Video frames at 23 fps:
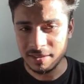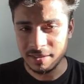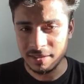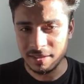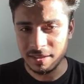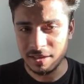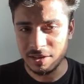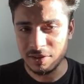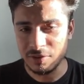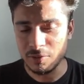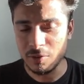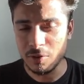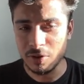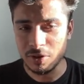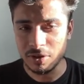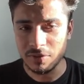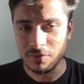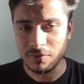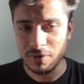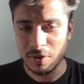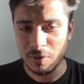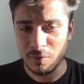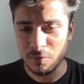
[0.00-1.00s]
then you got
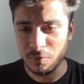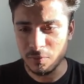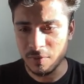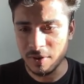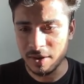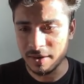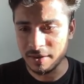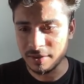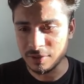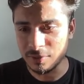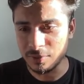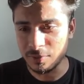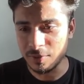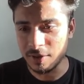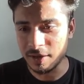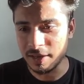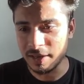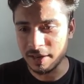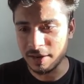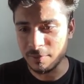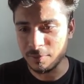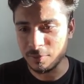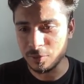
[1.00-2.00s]
the found one. So
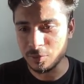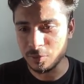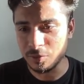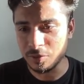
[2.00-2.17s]
again, I want to